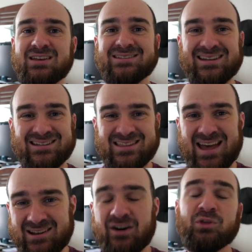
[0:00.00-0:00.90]
set it to
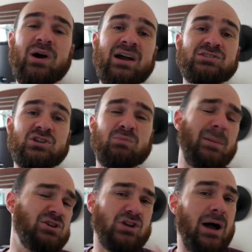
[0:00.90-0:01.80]
that. Otherwise, you
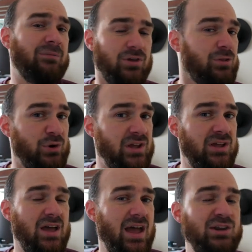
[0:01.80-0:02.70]
probably just opt for
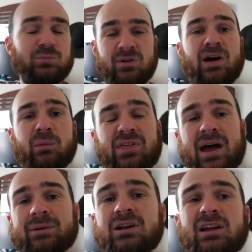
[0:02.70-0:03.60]
30 and you'll be fine with
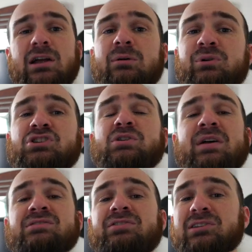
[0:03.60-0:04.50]
that. It really just
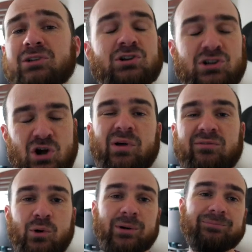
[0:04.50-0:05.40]
depends on the look you're going
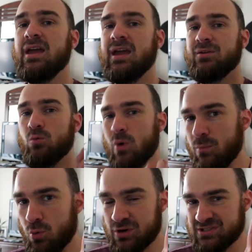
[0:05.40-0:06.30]
for. And
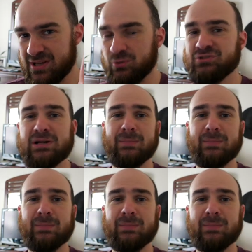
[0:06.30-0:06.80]
one more tip we'll talk